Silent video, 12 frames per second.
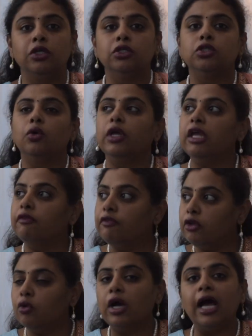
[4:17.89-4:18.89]
So
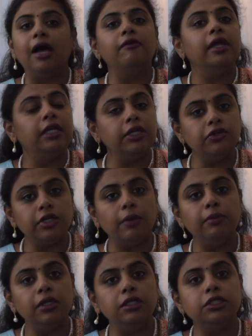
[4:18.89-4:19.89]
if you have any
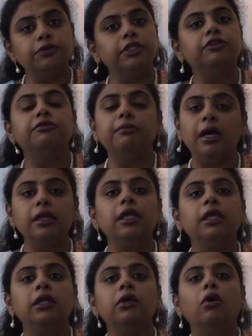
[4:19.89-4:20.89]
troubles with
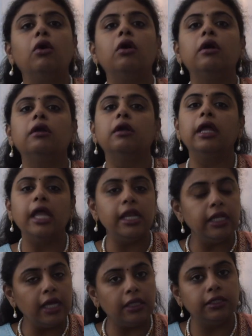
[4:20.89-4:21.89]
money or
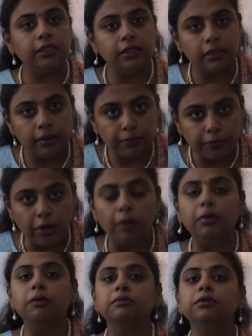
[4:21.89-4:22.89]
any other
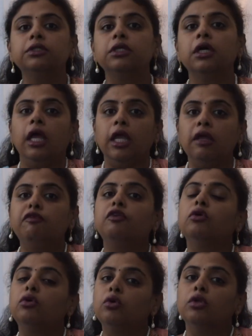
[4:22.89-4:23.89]
problems, if
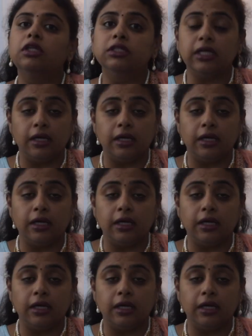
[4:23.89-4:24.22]
you do this